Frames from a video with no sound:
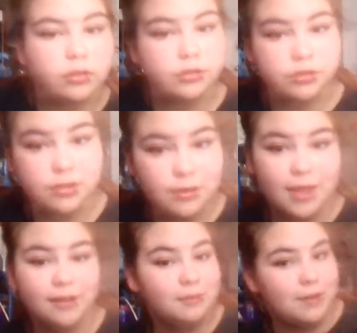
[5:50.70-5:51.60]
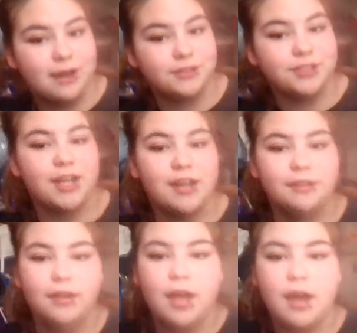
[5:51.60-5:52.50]
So then your brows are
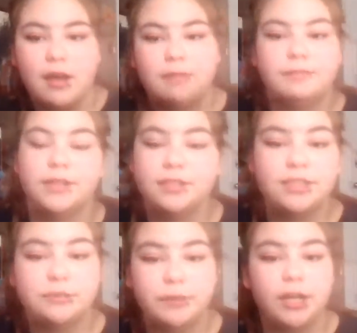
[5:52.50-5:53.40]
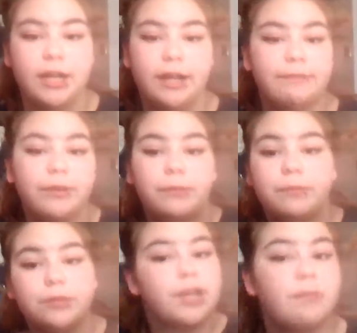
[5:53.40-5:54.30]
done. This is where if you're
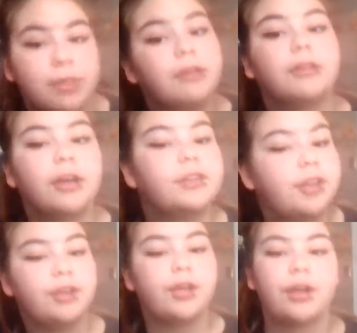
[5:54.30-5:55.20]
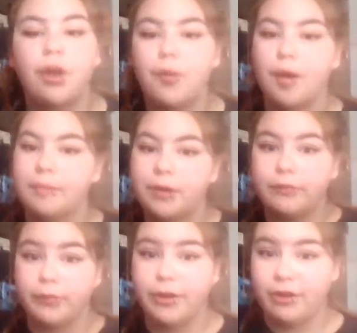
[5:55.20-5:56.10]
done with your look, then you can go. But if you
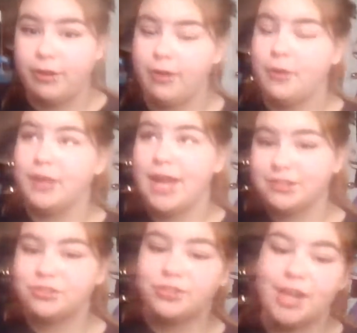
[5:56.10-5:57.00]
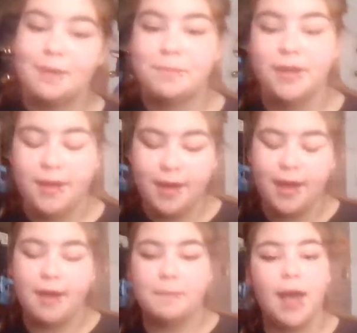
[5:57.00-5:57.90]
want to go the extra step,
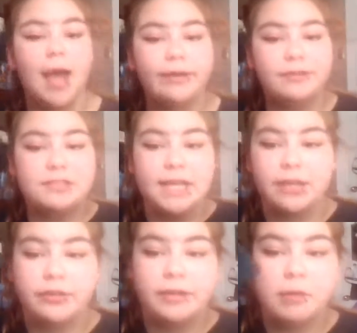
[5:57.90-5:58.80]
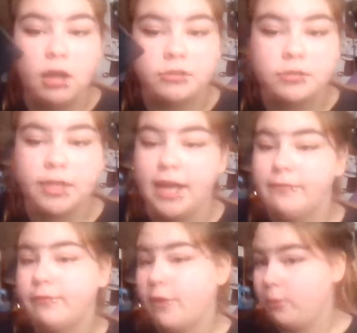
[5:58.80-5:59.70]
I use a cream contour kit
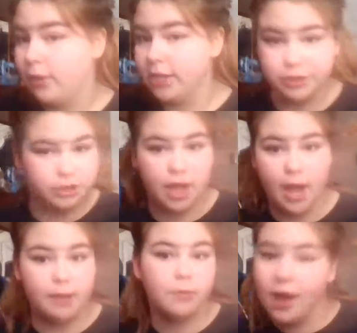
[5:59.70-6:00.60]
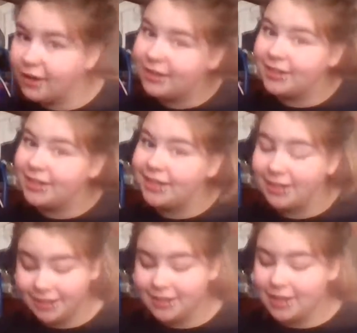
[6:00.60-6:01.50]
from Wish. I am not good at it.
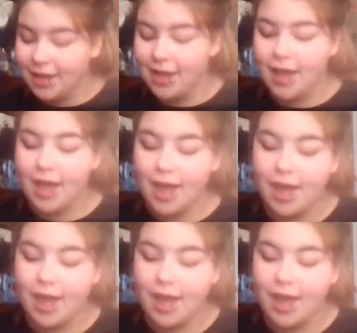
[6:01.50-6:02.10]
I